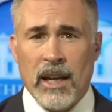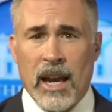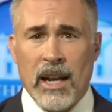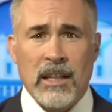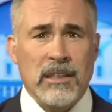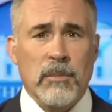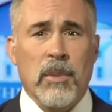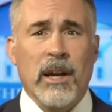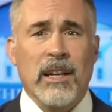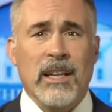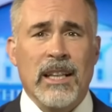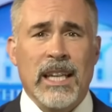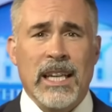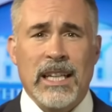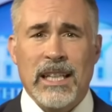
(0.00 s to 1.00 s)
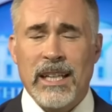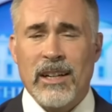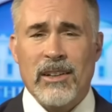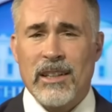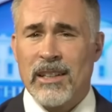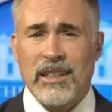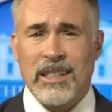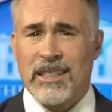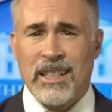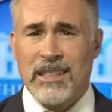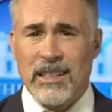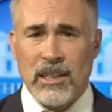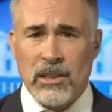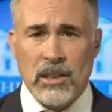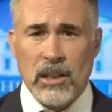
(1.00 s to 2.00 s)
And it's abundantly clear that this
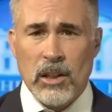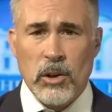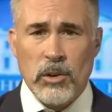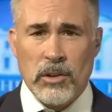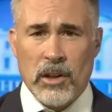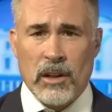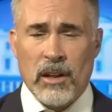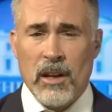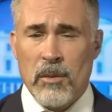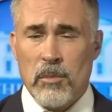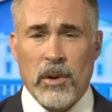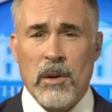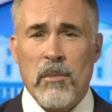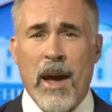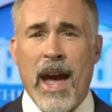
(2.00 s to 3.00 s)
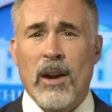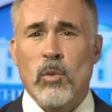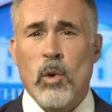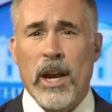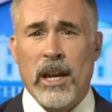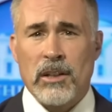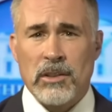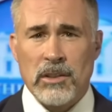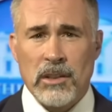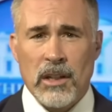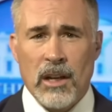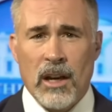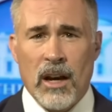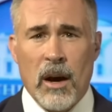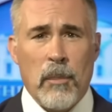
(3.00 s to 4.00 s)
isn't a solution, but a mad wish,
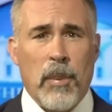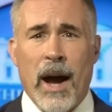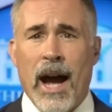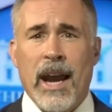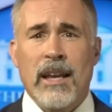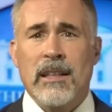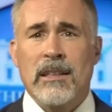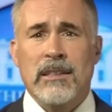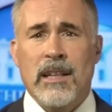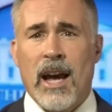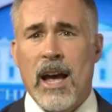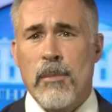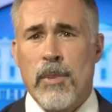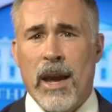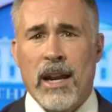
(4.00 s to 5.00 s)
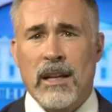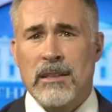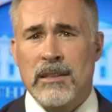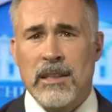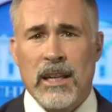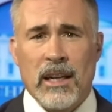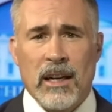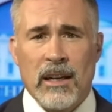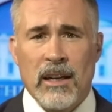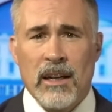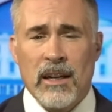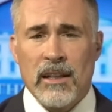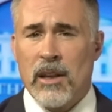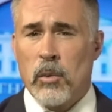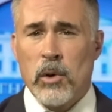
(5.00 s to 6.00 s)
a pie-in-the-sky panacea
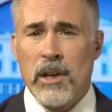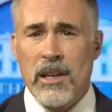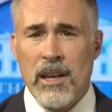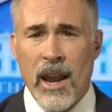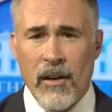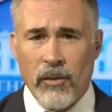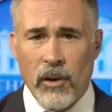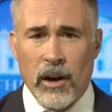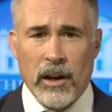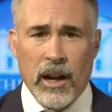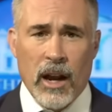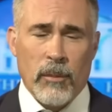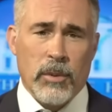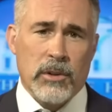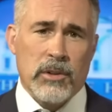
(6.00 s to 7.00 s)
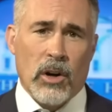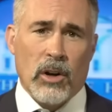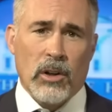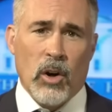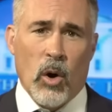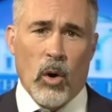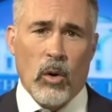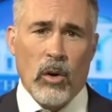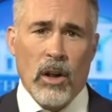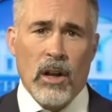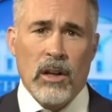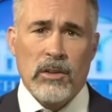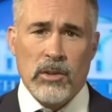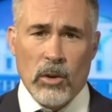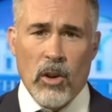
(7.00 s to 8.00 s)
that would never accomplish our goal
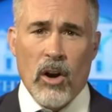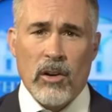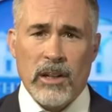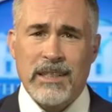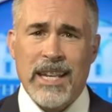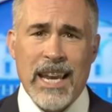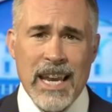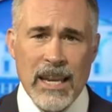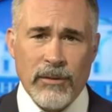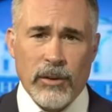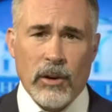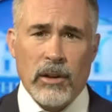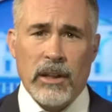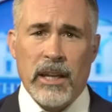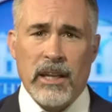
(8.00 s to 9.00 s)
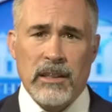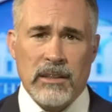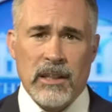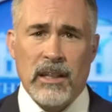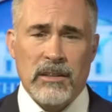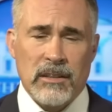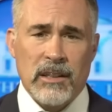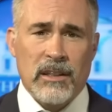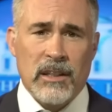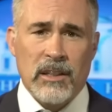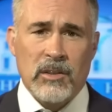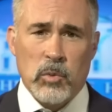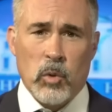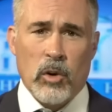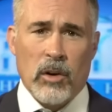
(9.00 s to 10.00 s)
so long as evil exists in
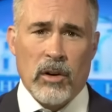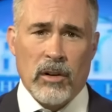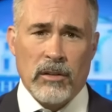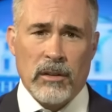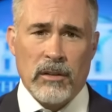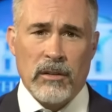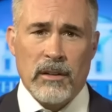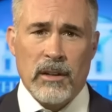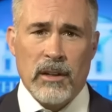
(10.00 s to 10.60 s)
this world.